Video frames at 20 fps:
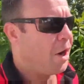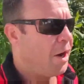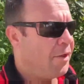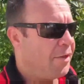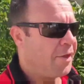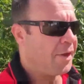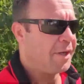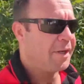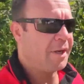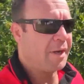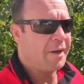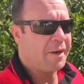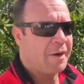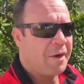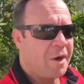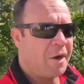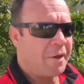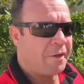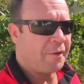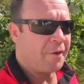
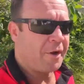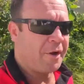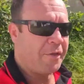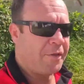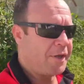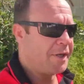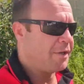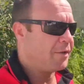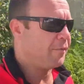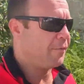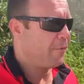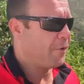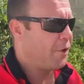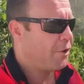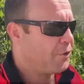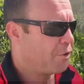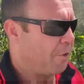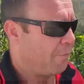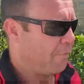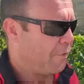think
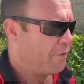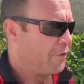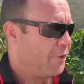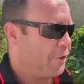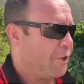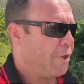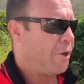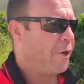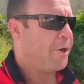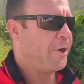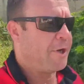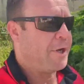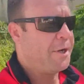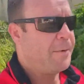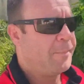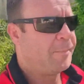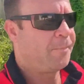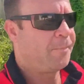first off is security.